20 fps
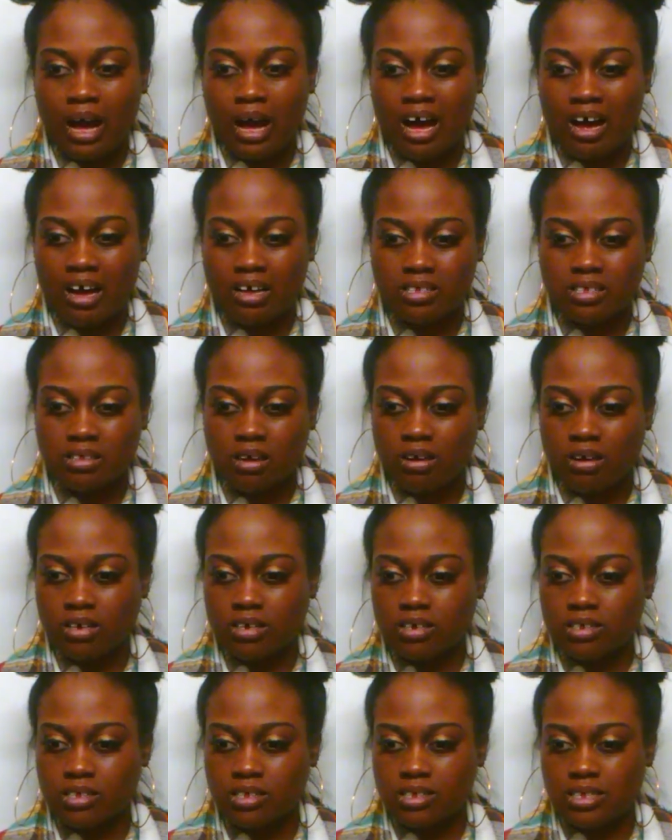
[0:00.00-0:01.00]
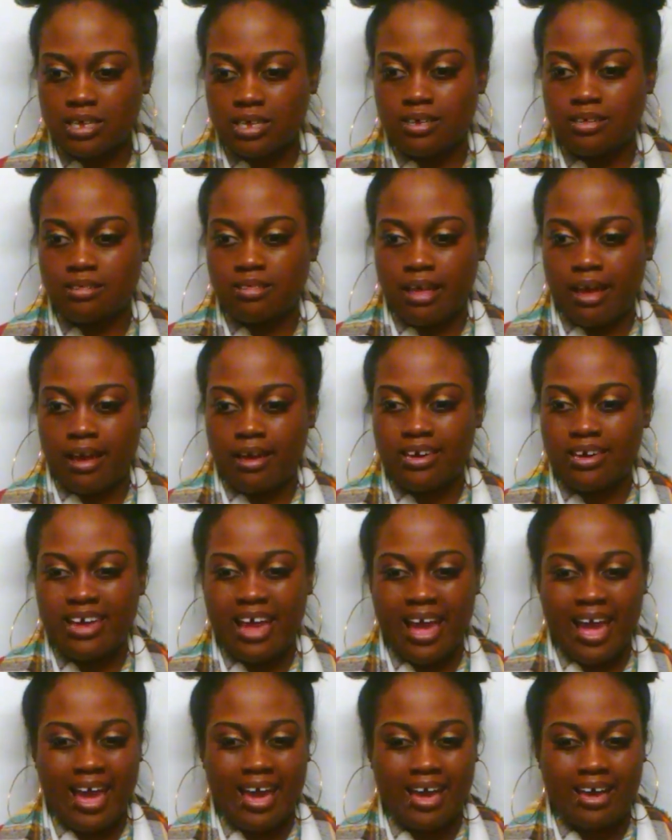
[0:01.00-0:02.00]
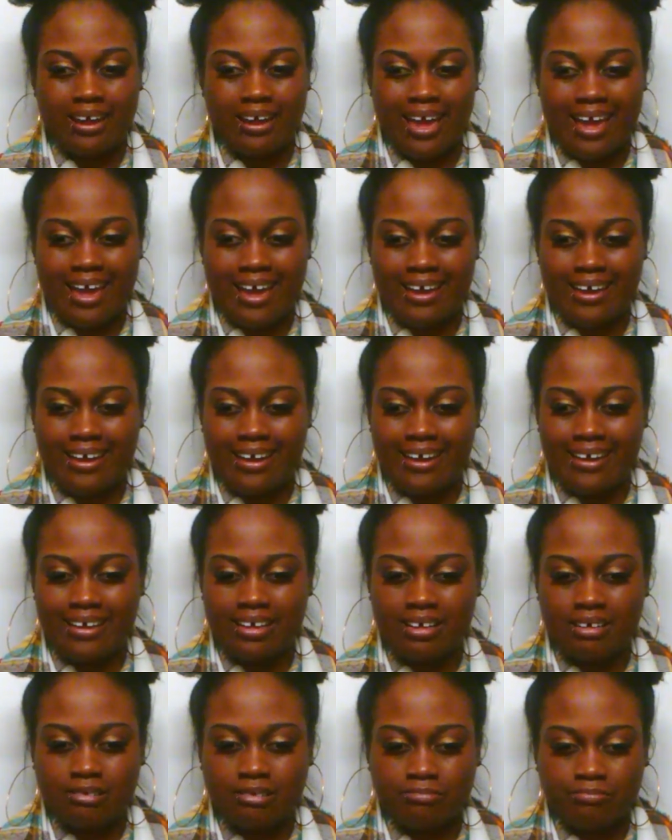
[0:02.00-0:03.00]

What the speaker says: I started seeing that he had a